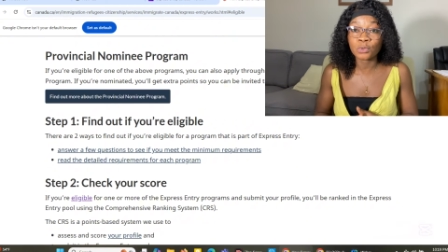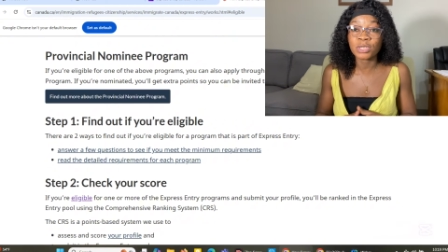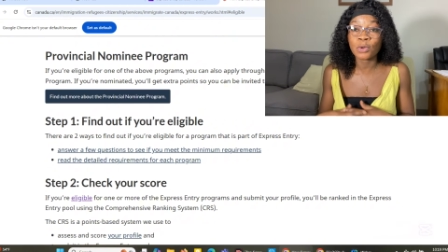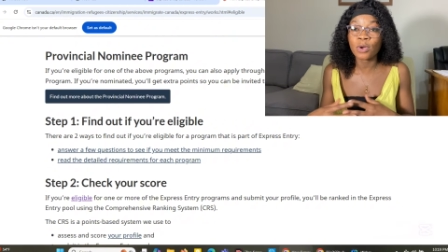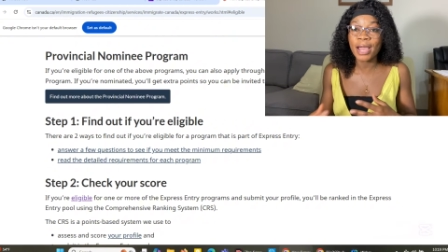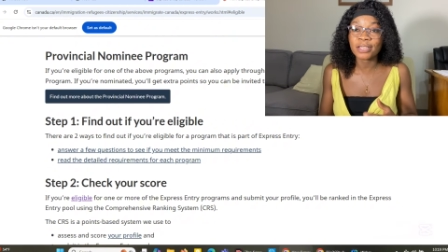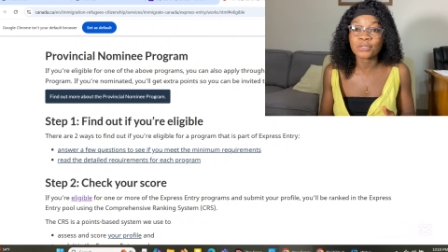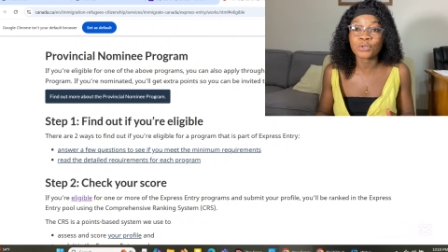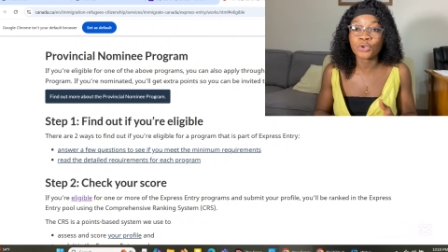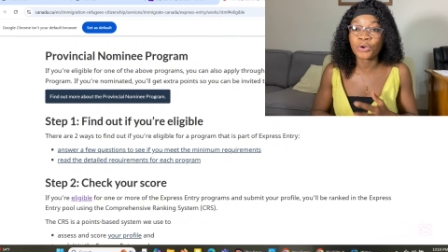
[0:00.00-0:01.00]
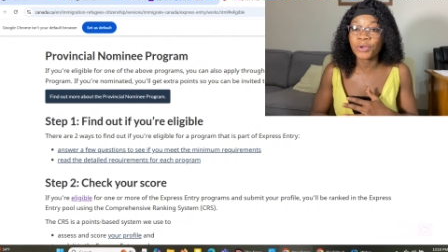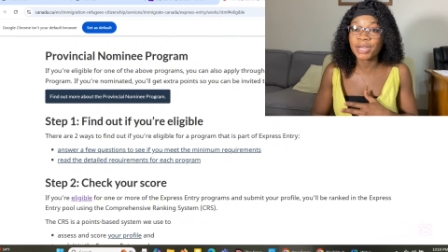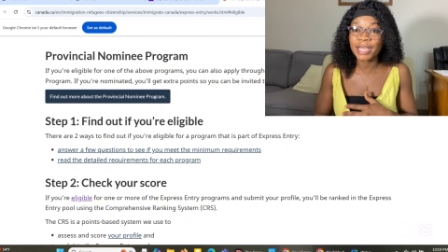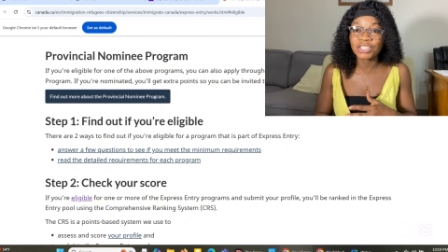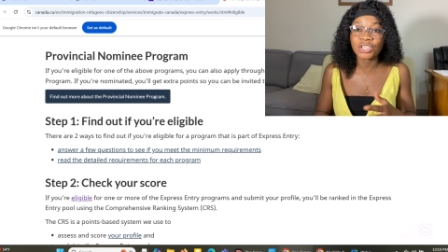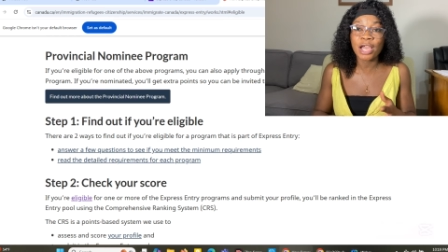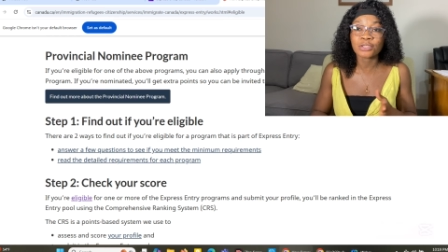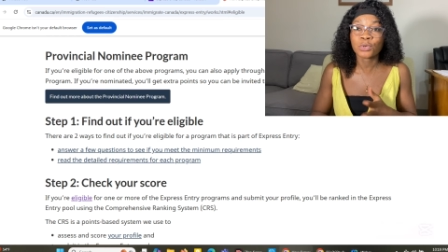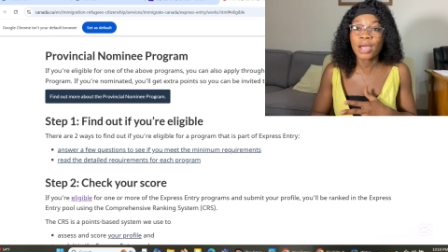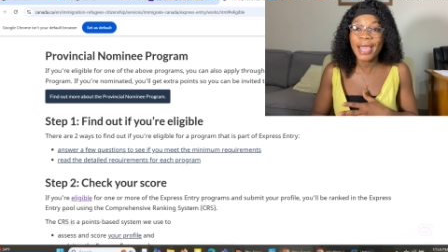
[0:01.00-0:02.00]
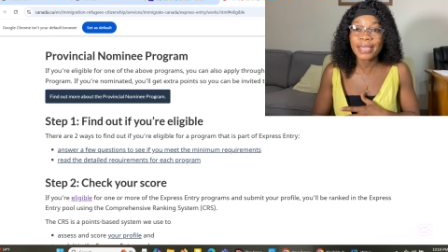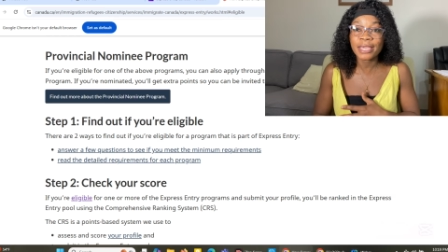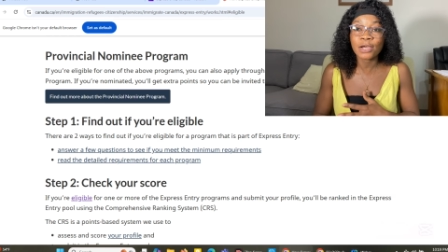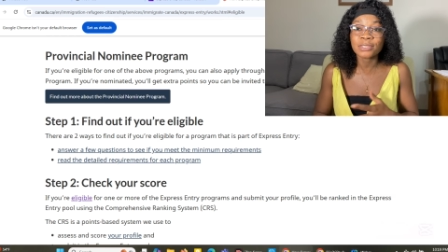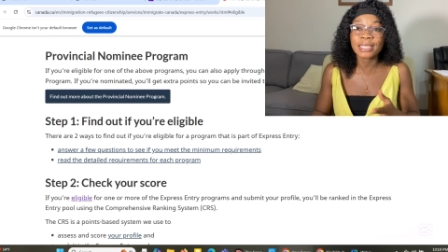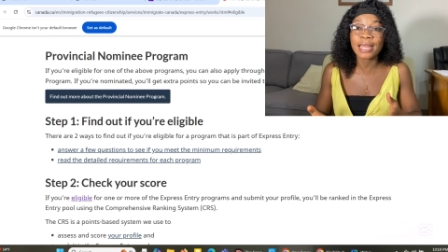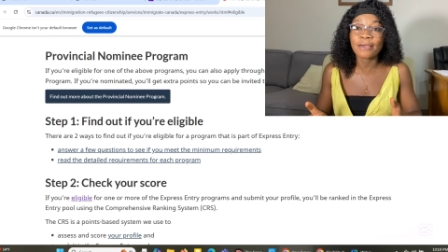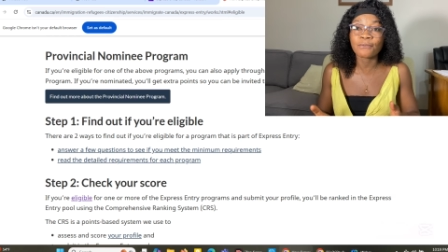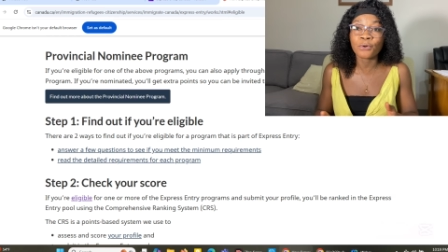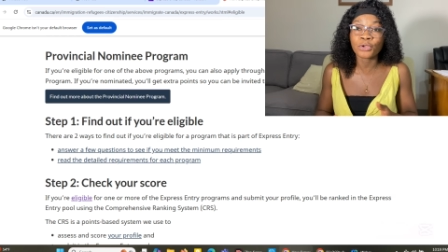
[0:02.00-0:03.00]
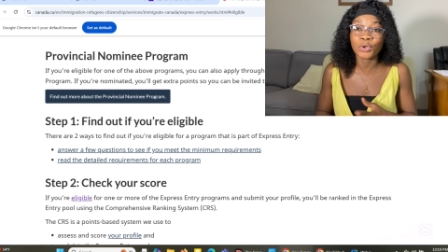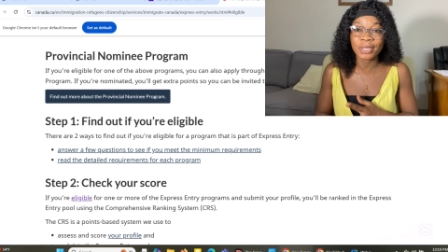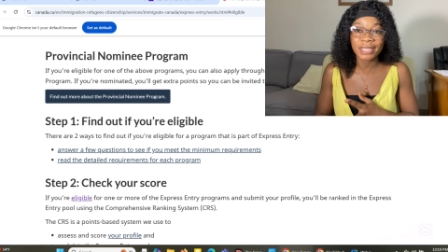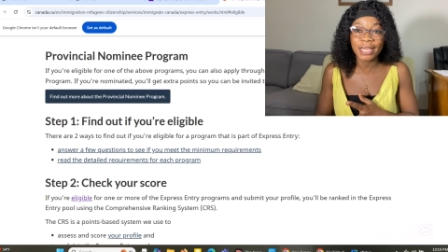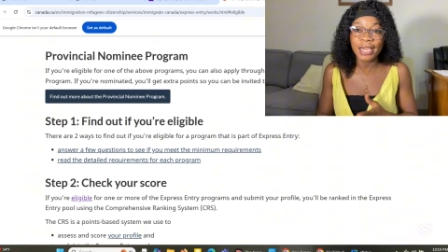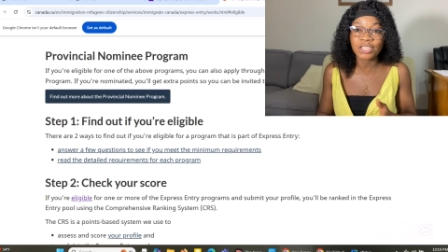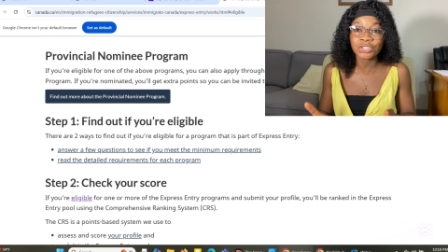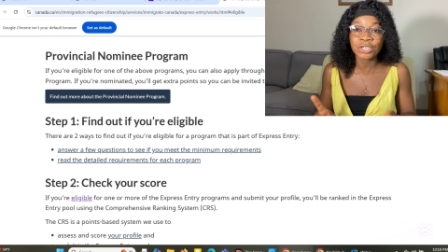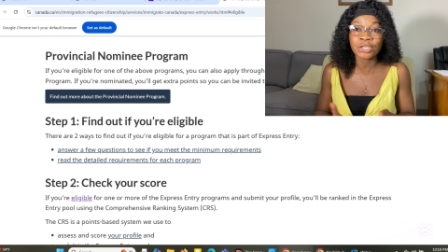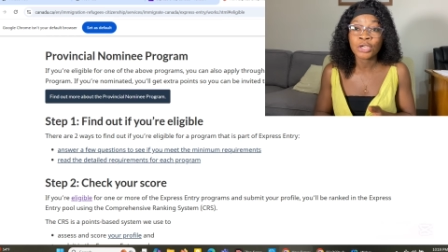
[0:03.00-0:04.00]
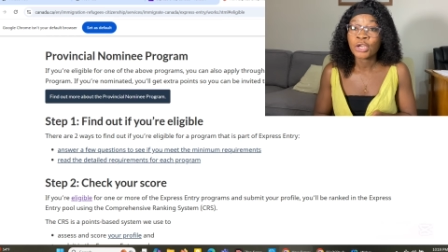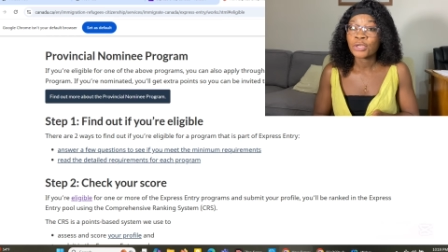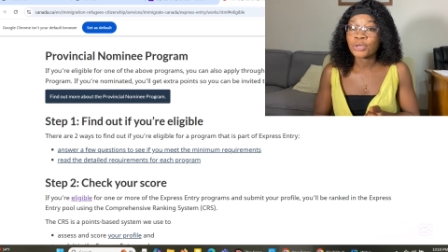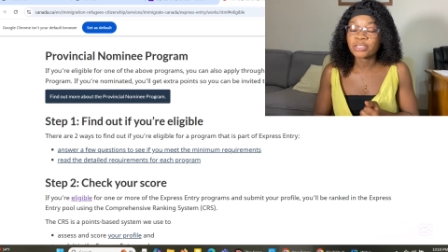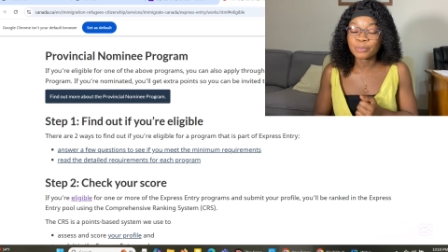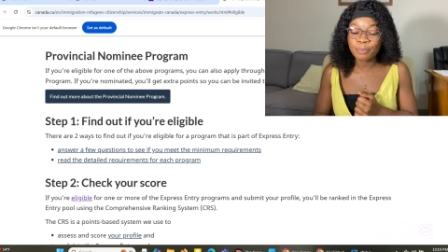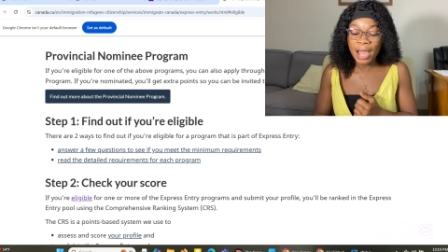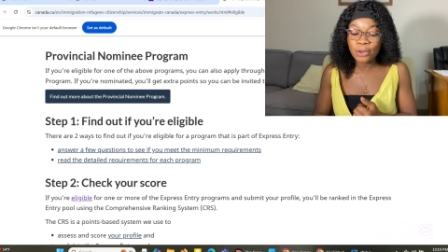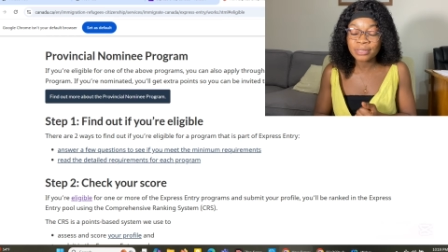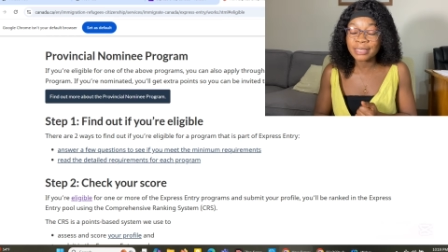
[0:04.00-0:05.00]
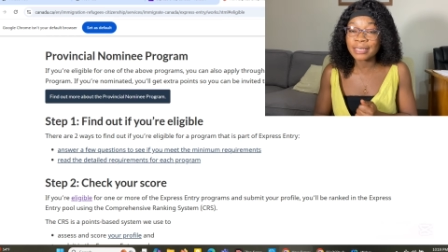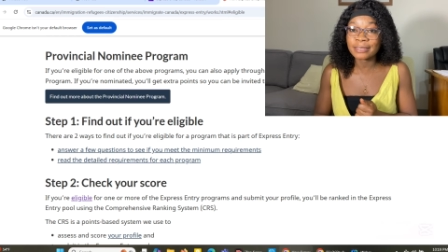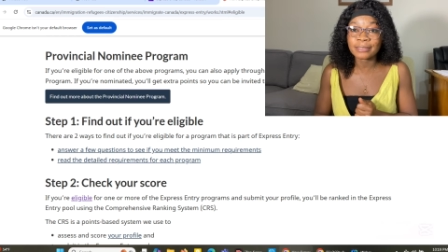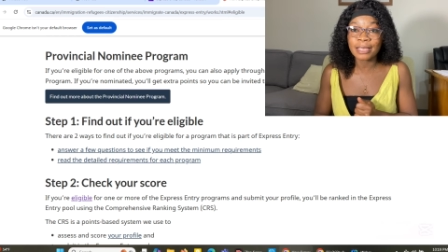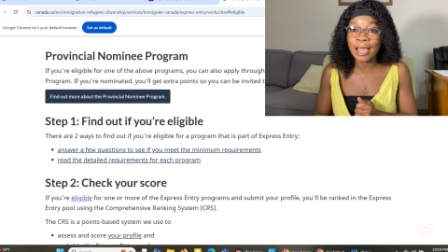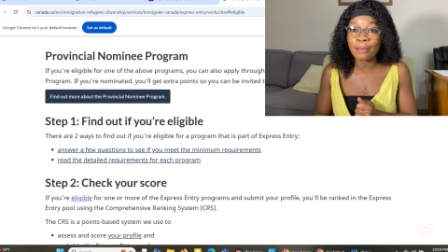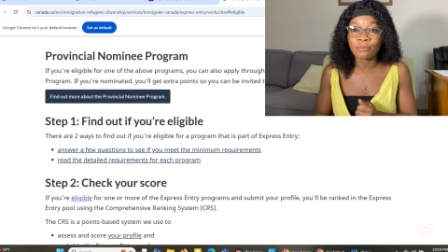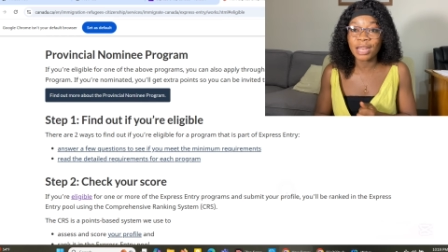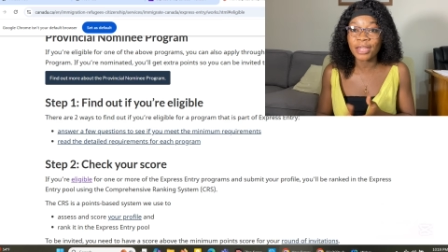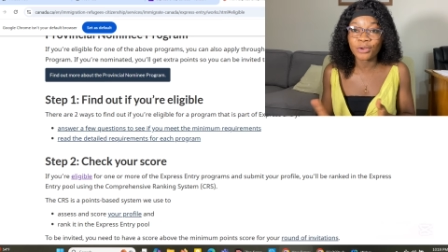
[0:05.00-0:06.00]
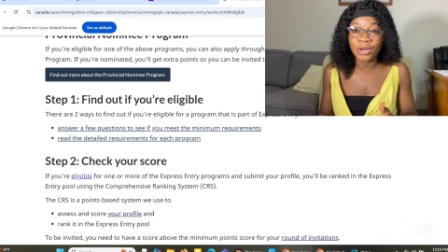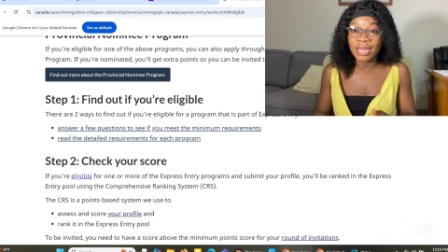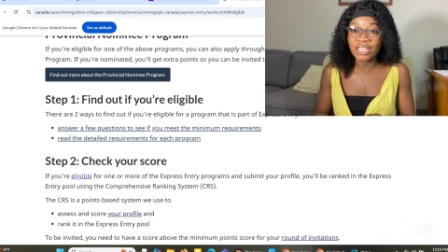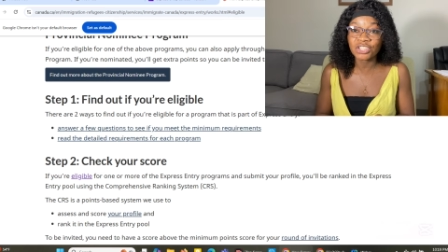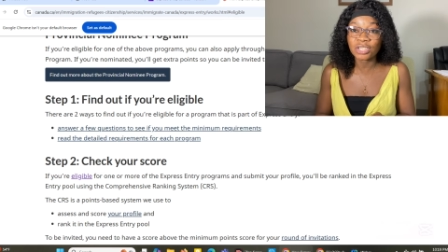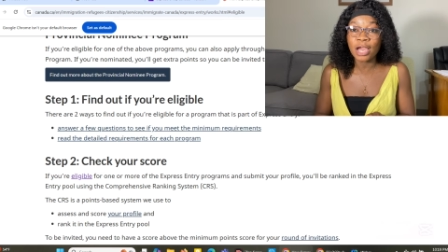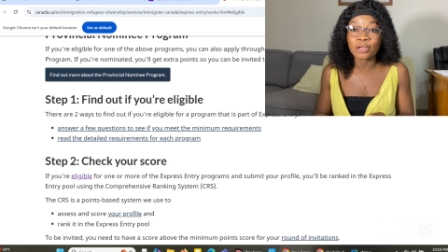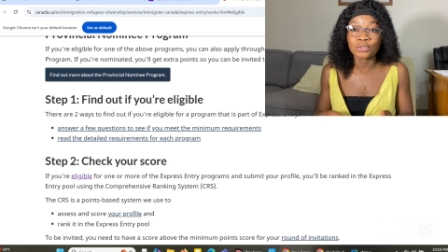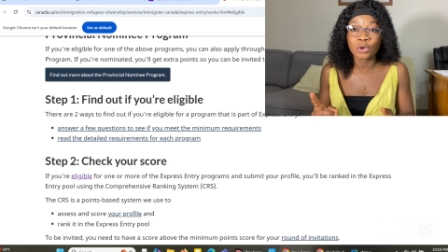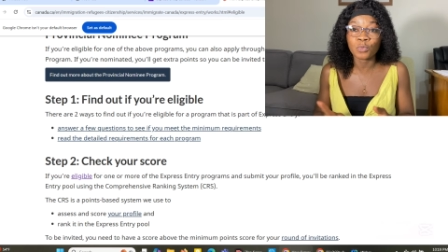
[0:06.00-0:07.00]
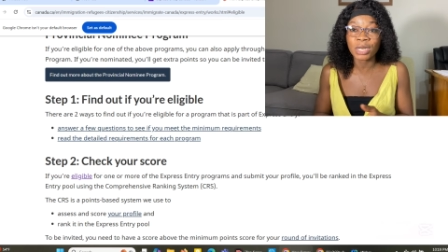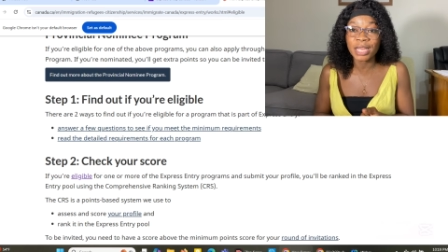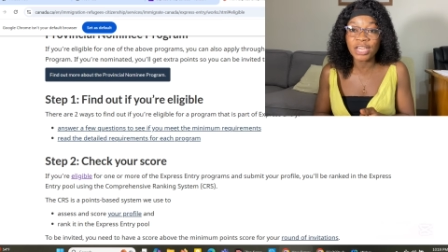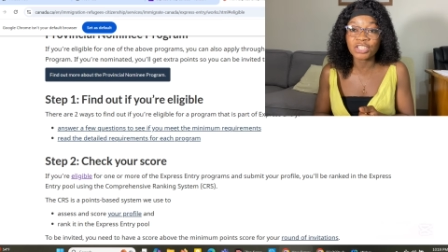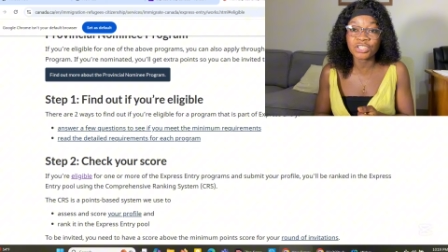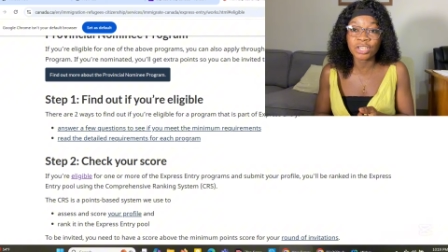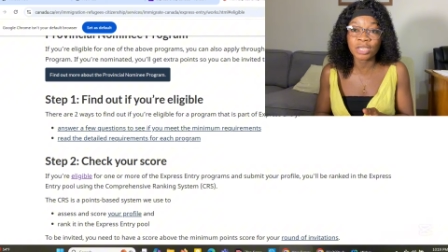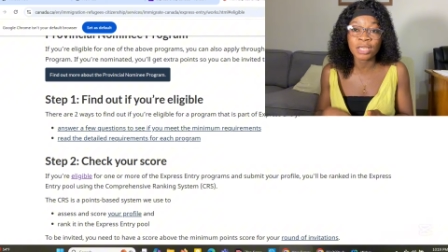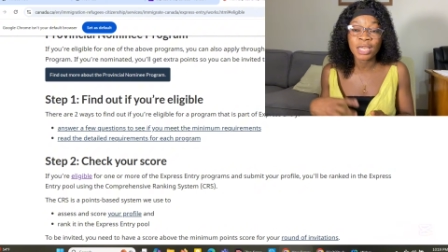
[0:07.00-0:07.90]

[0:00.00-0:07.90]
So they will ask you your credentials, your IELT level, your education, your spouse's like credentials, your relation